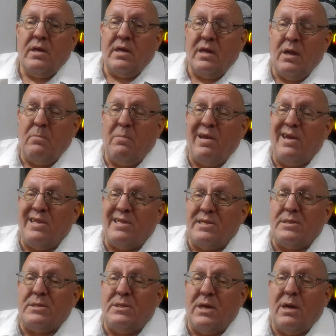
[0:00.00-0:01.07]
And I've been at
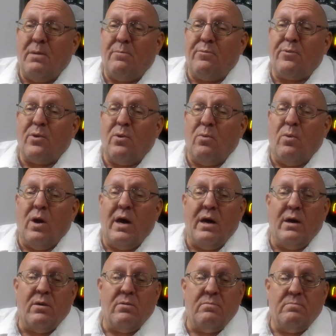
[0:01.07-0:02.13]
this job for a
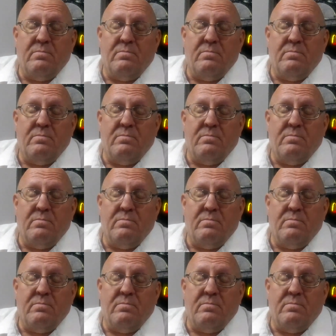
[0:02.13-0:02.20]
while.